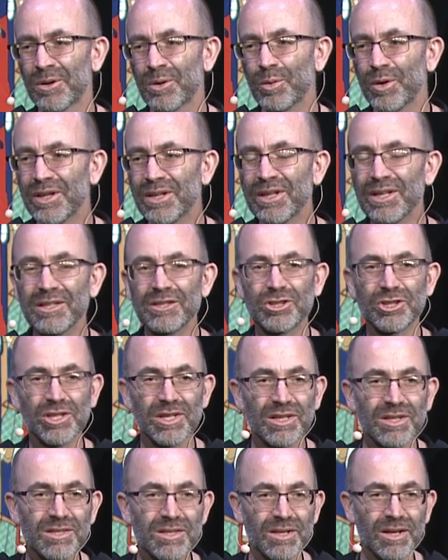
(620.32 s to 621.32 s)
We need
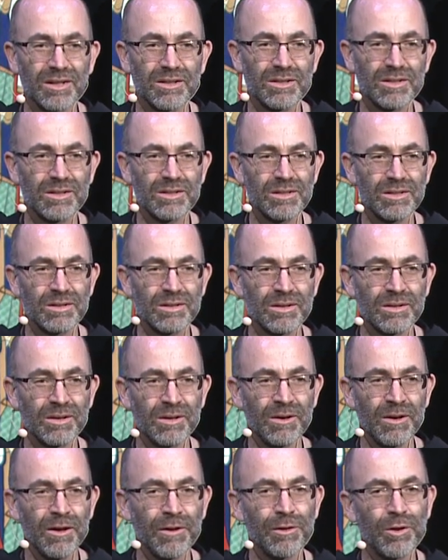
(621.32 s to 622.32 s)
Jesus,
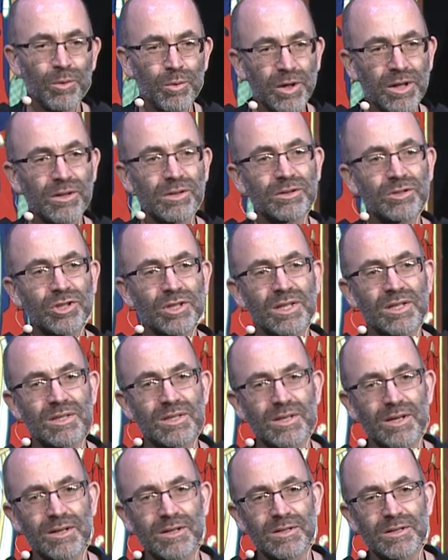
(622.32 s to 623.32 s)
the real
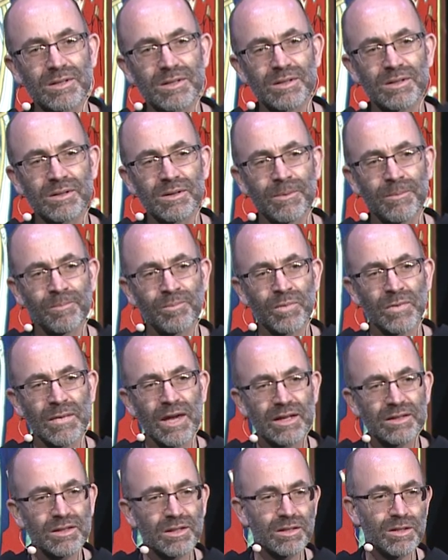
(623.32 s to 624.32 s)
Jesus,
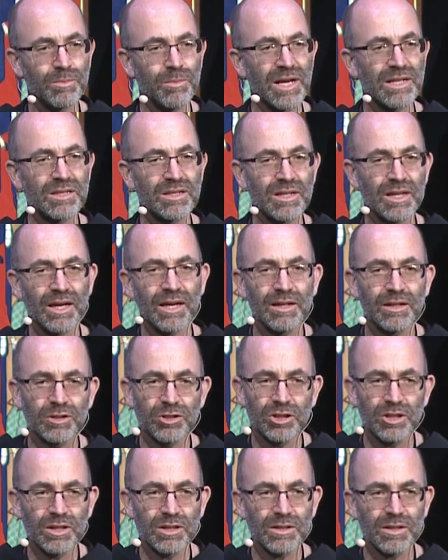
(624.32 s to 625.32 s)
not the domesticated
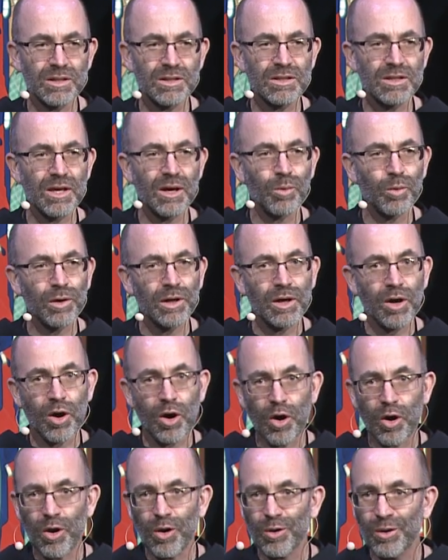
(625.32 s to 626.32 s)
Jesus that we
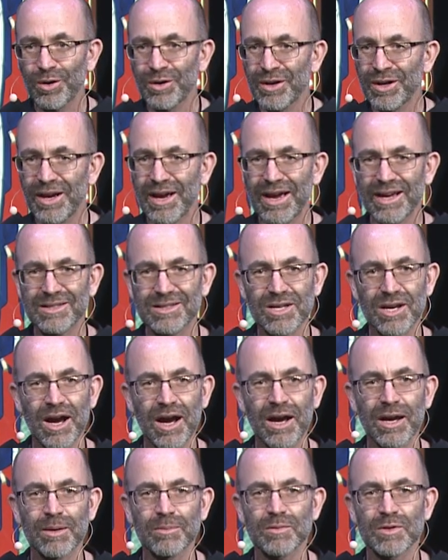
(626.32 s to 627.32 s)
all at
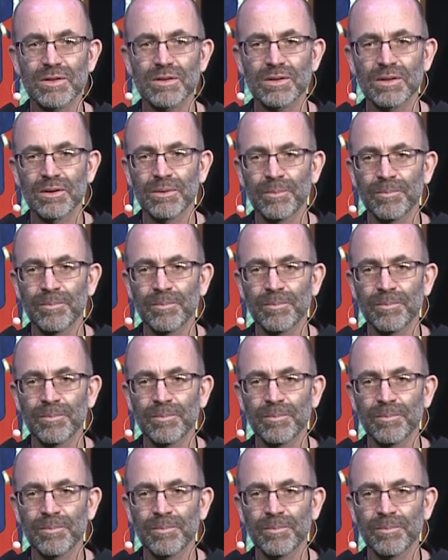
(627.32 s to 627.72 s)
times